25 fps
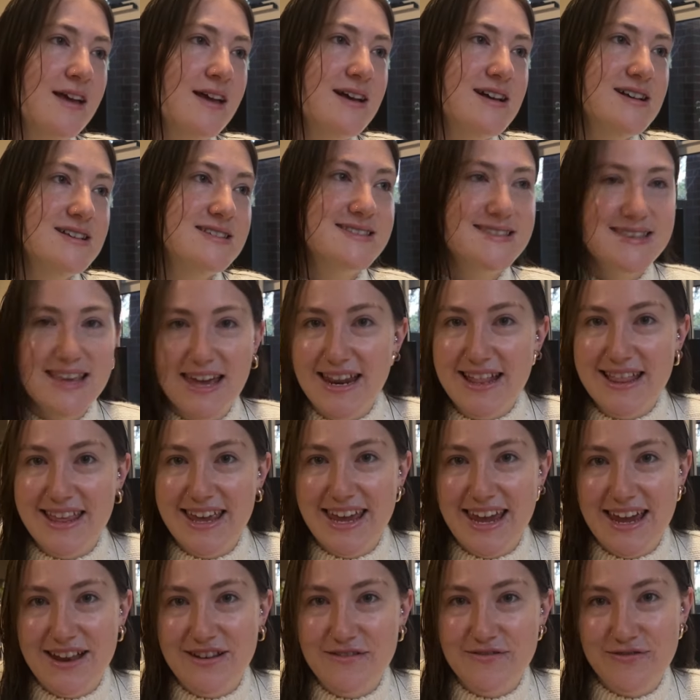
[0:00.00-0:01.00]

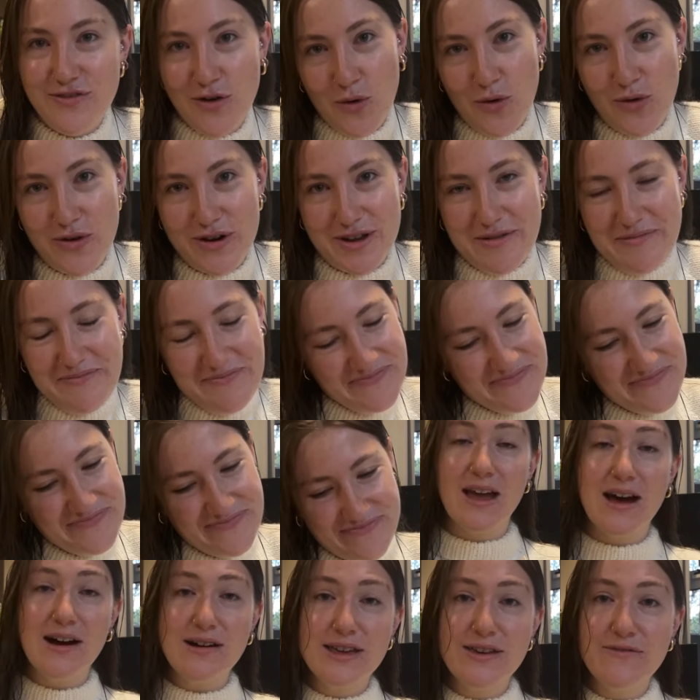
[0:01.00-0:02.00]
settling in for autumn.
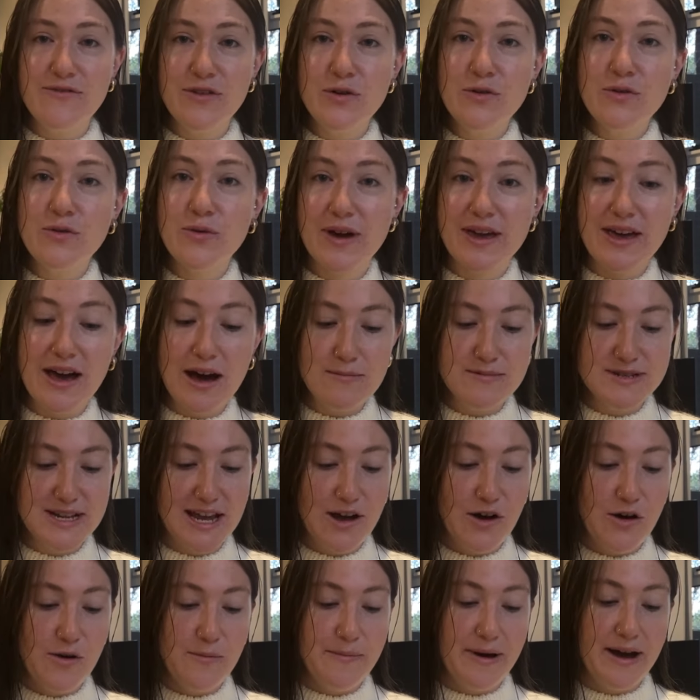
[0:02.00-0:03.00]
I'll give you a quick
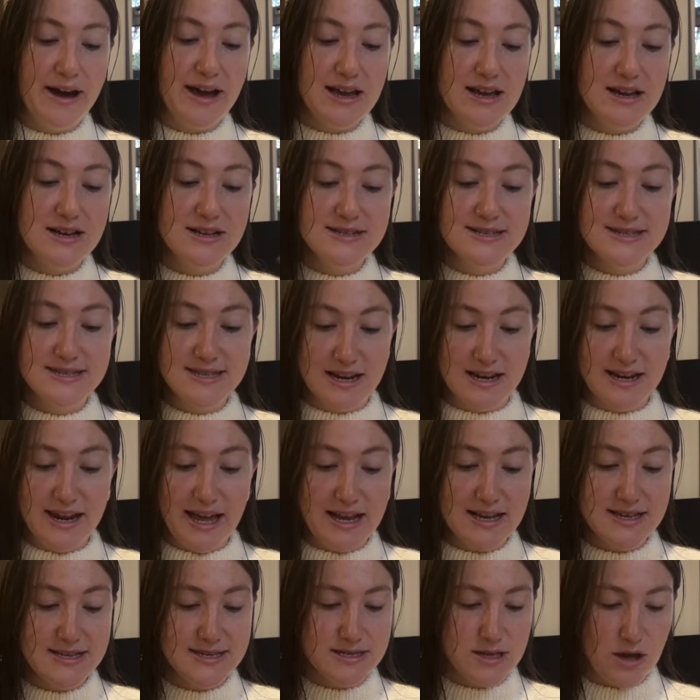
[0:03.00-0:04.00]
update on my
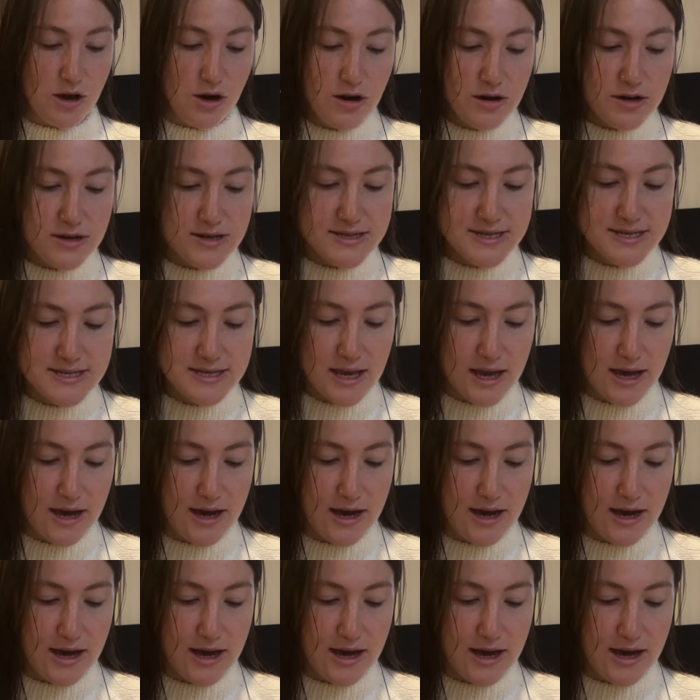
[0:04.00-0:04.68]
Sunday socks.